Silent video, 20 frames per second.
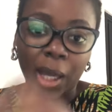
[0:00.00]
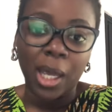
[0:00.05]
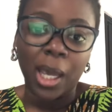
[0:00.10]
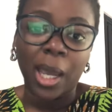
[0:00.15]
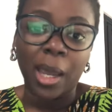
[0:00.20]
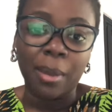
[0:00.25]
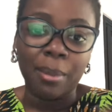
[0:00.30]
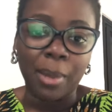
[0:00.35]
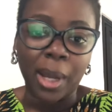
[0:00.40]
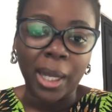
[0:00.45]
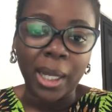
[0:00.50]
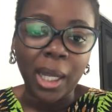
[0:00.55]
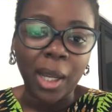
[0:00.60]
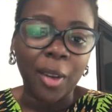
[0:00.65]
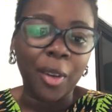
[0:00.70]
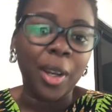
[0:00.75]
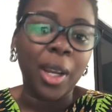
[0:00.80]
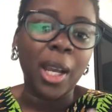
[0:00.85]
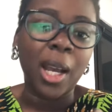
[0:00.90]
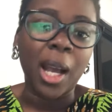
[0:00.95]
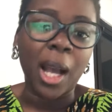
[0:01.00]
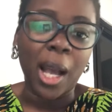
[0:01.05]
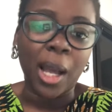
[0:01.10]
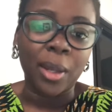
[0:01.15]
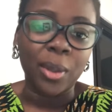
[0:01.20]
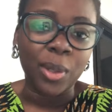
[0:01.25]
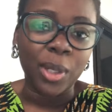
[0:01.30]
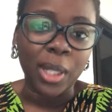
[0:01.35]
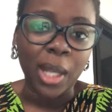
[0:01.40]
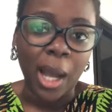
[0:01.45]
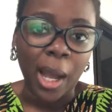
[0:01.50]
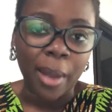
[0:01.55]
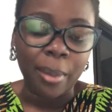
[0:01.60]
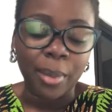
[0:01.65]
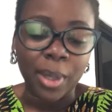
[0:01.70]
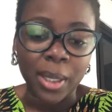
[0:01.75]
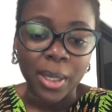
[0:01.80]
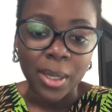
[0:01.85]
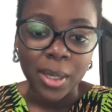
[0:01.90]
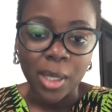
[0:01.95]
in my career and in
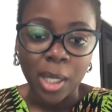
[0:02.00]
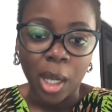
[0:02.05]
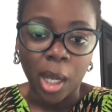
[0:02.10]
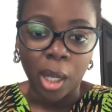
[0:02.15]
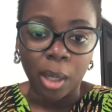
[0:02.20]
HIMA's